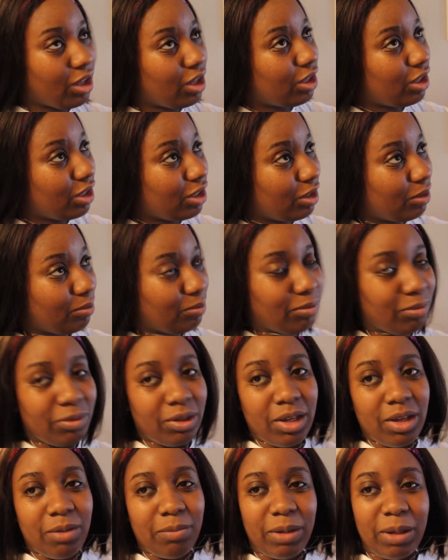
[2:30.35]
Um,
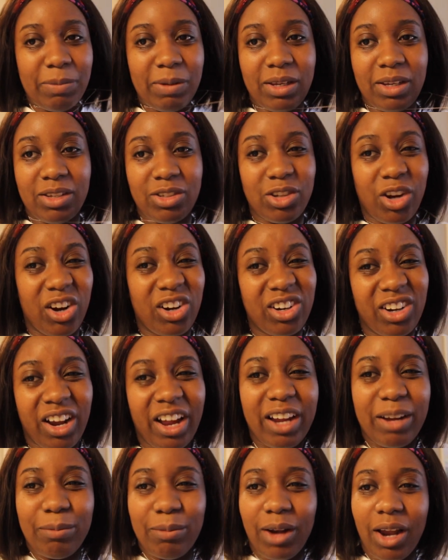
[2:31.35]
maybe darker
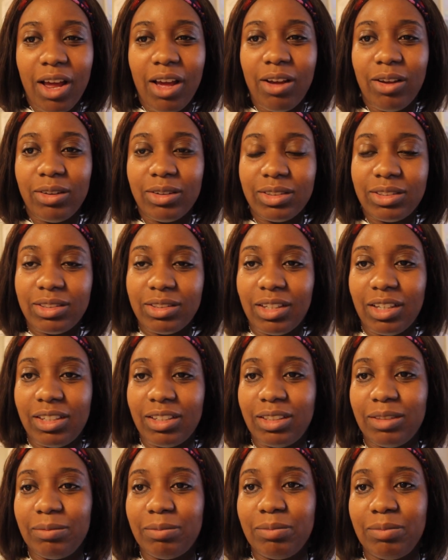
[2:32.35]
eyebrows,
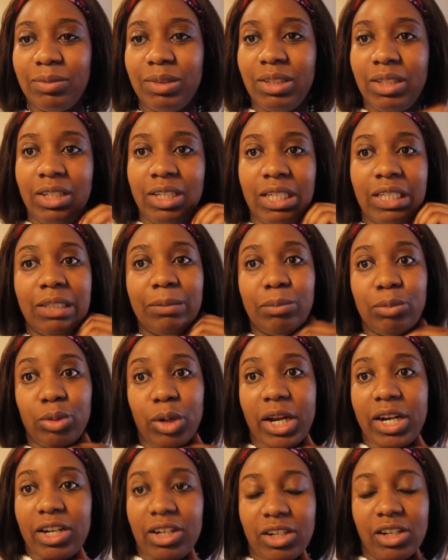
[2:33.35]
um,
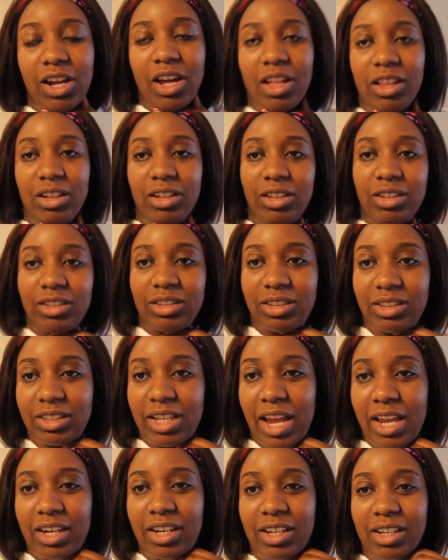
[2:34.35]
brighter colors,
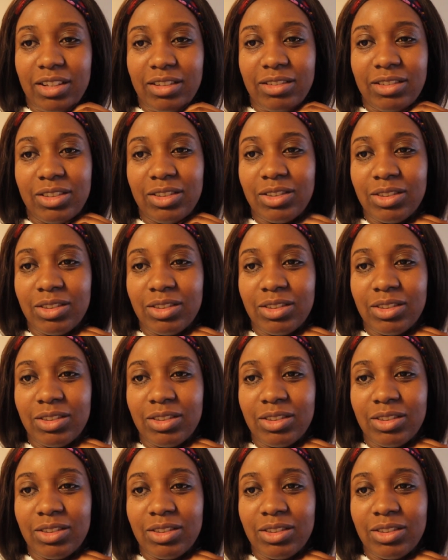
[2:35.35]
kind of